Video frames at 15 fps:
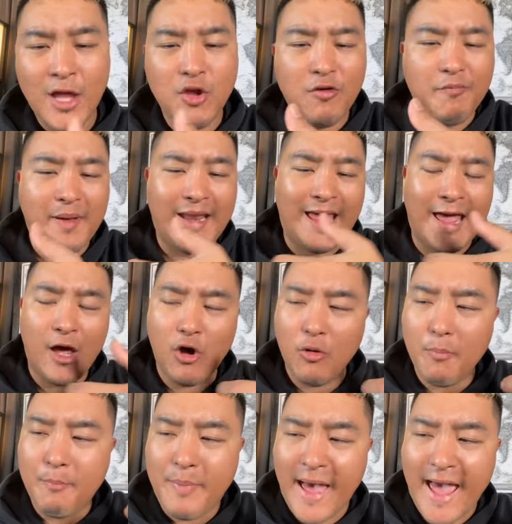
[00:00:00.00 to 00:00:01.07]
and you've been
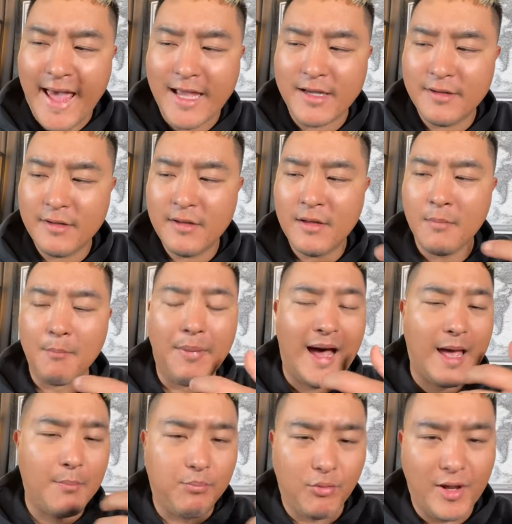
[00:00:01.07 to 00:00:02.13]
held back
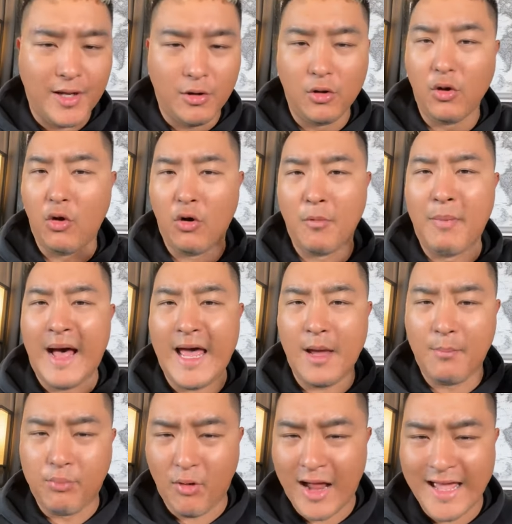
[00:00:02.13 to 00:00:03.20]
by brittle or by
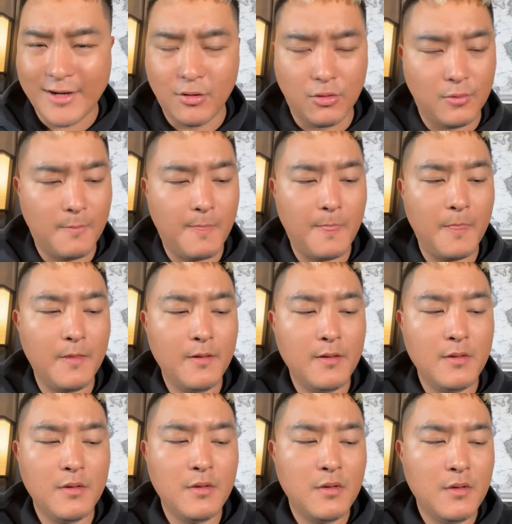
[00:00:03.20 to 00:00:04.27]
a bridle.
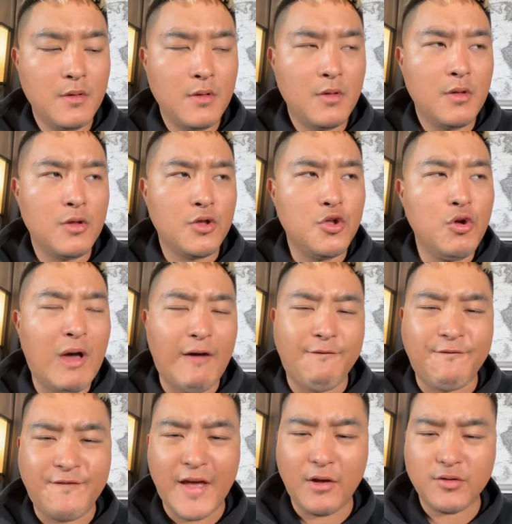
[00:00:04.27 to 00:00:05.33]
You
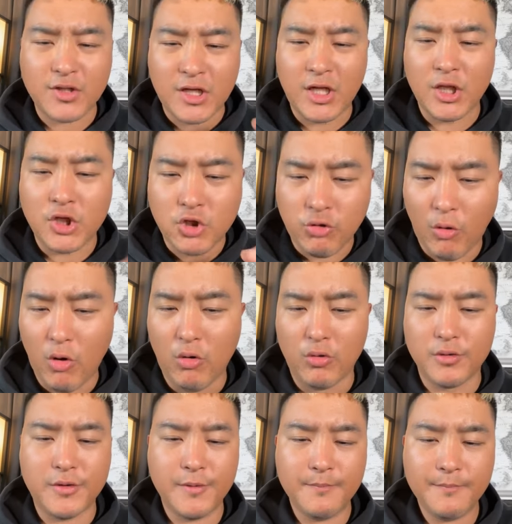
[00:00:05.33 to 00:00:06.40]
have felt
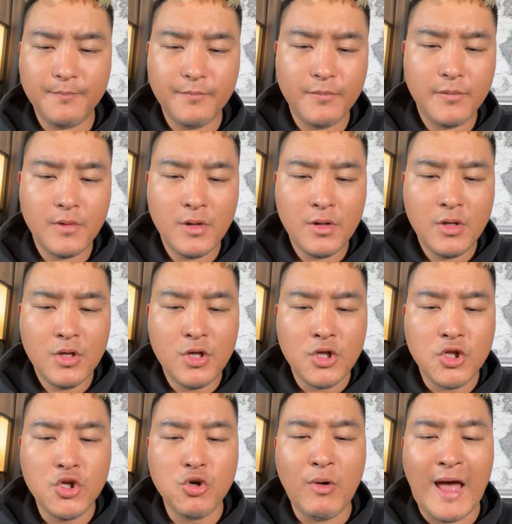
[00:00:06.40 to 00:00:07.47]
controlled.
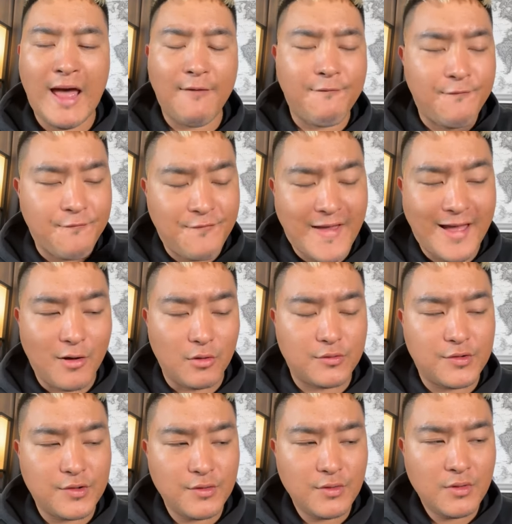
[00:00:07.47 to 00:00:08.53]
You have
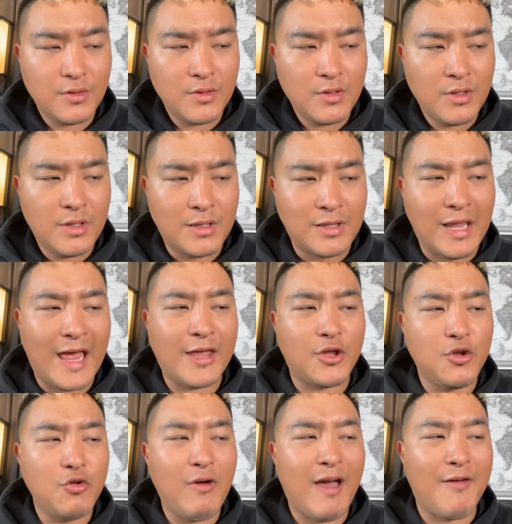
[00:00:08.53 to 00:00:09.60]
felt
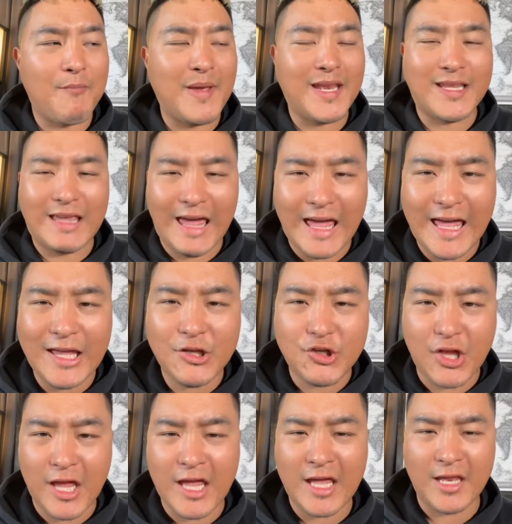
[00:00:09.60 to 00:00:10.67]
like you have been
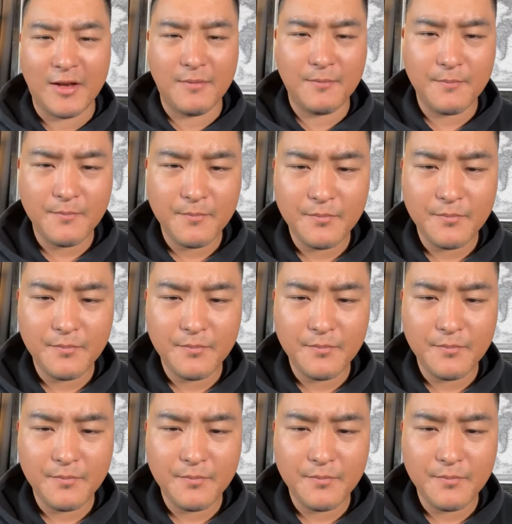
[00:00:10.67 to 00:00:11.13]
caged in.